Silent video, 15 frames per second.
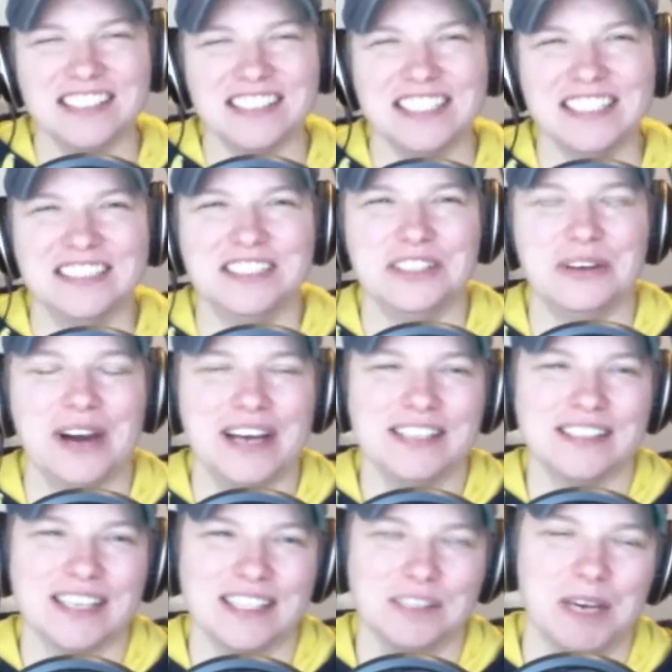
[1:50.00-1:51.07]
you didn't do
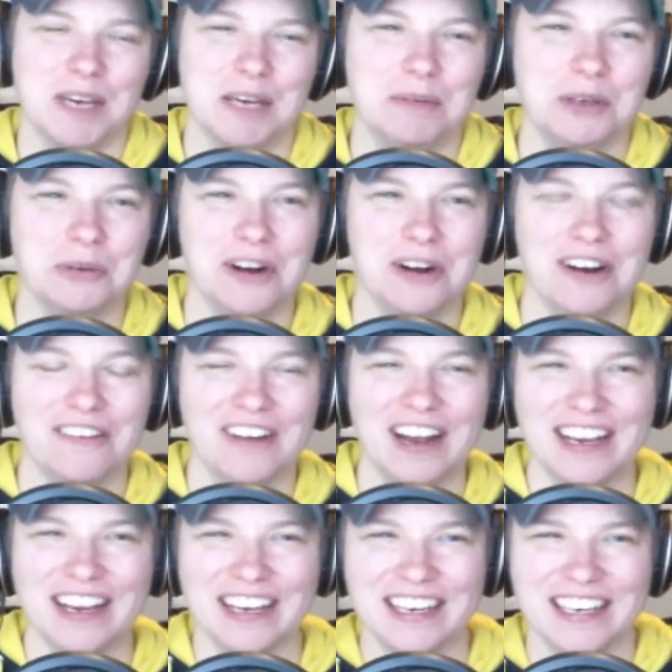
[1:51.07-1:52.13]
Ice Ice Baby, we're all
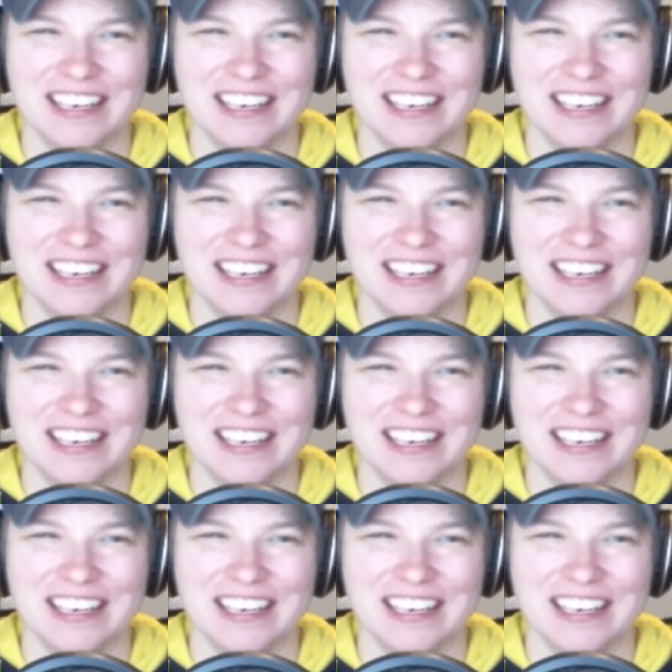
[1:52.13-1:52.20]
right.